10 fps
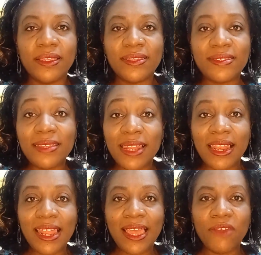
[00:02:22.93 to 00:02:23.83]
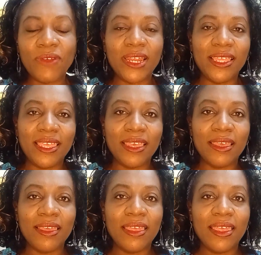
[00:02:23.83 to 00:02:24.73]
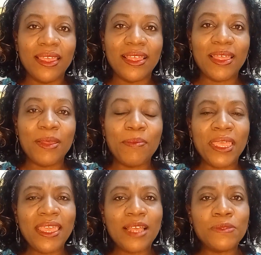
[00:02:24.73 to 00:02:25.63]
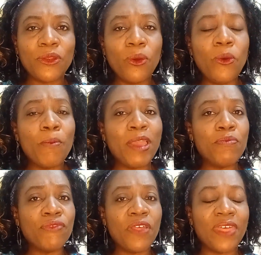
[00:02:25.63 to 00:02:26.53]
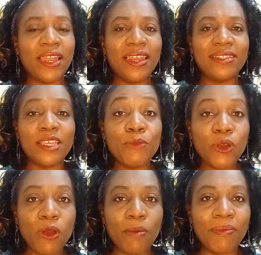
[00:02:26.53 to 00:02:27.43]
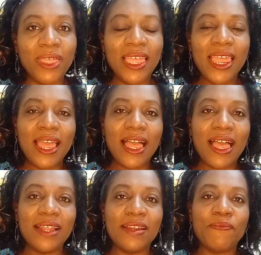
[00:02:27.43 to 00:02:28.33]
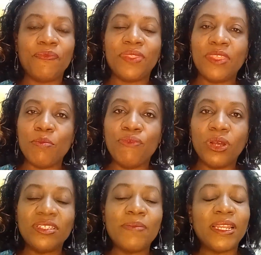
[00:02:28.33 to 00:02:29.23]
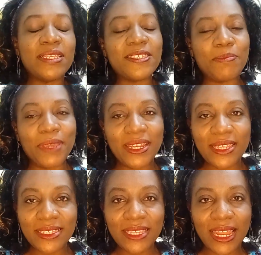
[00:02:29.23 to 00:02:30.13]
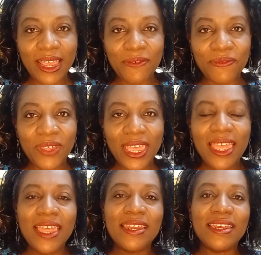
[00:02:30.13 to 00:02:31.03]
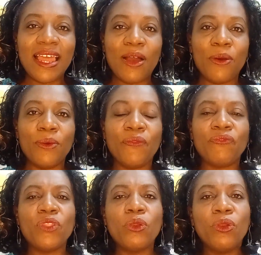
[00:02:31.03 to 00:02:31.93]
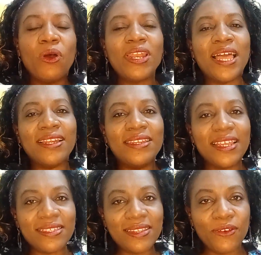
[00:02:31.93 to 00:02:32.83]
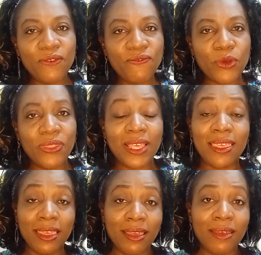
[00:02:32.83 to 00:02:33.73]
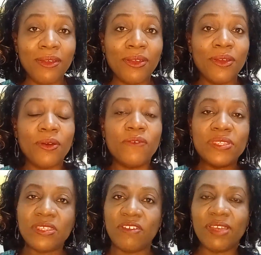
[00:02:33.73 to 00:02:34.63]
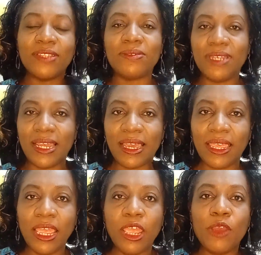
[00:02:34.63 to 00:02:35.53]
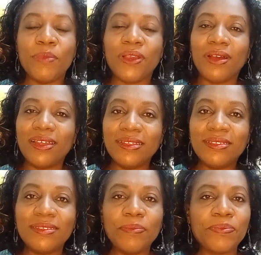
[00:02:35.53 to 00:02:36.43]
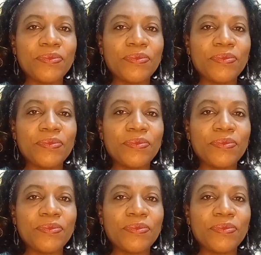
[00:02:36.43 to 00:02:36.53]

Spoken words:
still alive. And King Ahab said, oh, my brother, let him come. And they brought him and he spared his life. Now, the Lord had destined for the king of Syria to die, because